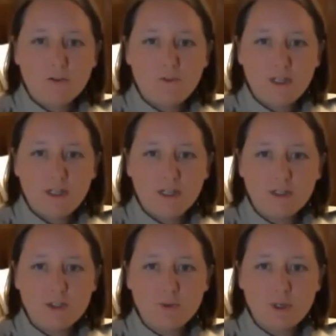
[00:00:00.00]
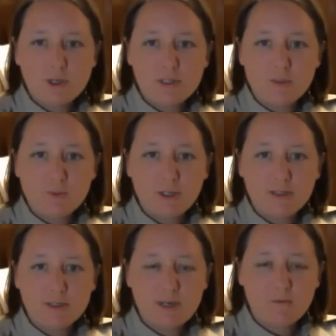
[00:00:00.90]
feeding into Wakulla
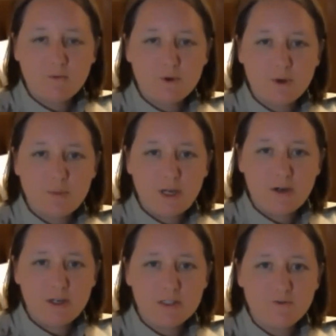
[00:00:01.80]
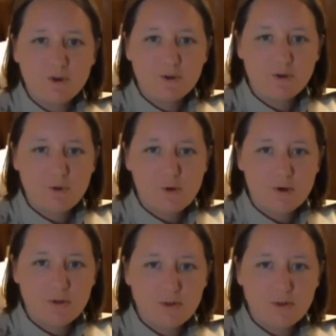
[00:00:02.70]
Springs come from areas further north?